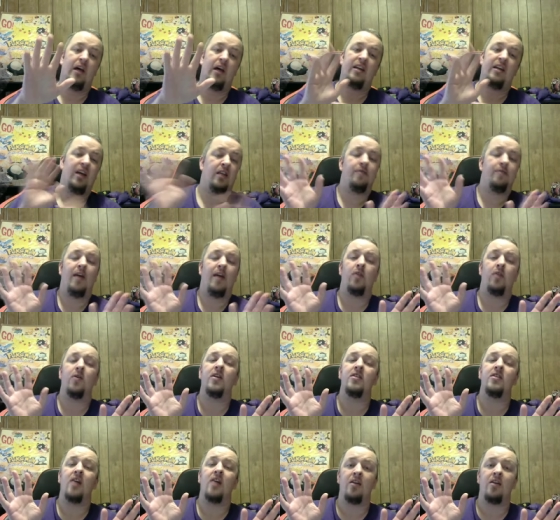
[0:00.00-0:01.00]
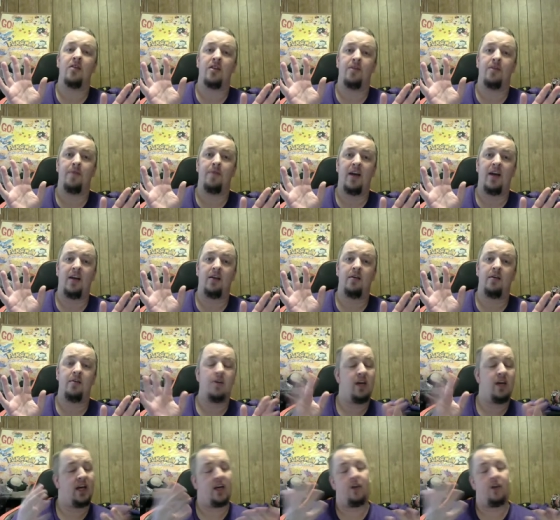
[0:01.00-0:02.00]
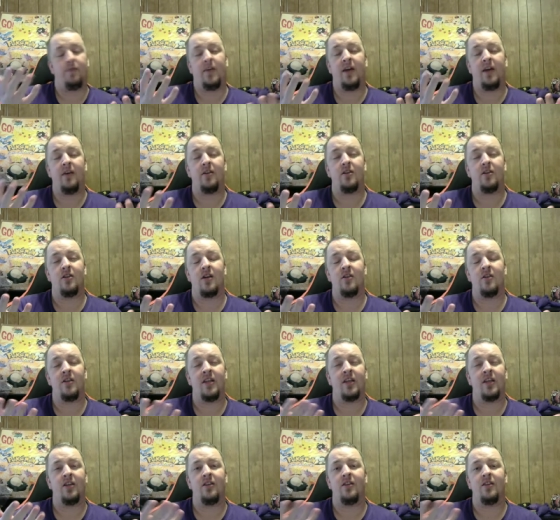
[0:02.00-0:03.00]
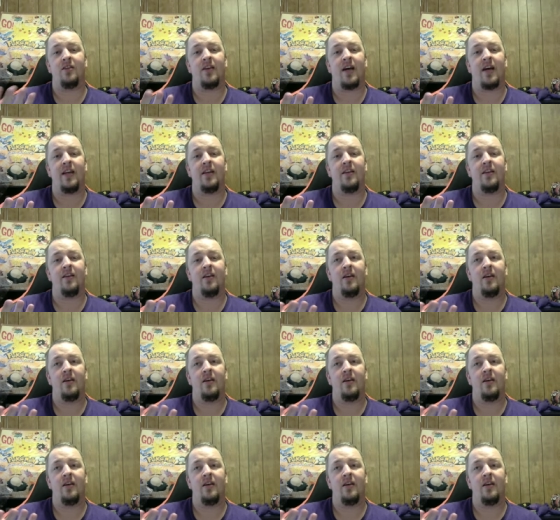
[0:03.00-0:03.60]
Doesn't matter what genre you pick. It could be a genre that you decided